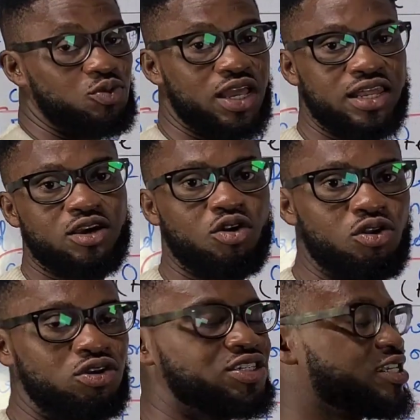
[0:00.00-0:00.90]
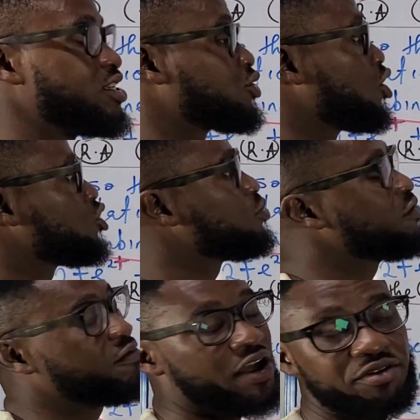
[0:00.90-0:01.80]
we get a color change, is going to be
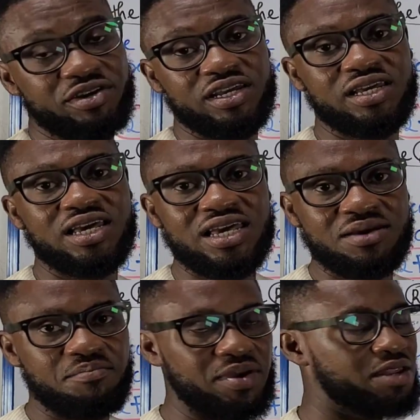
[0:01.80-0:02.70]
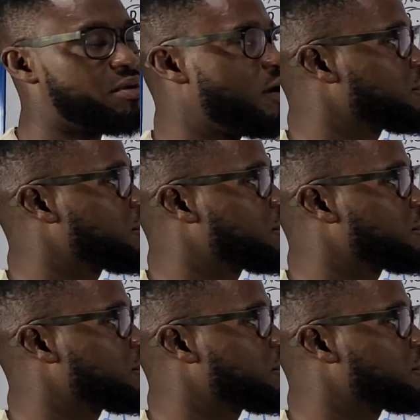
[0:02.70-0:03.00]
very minimal,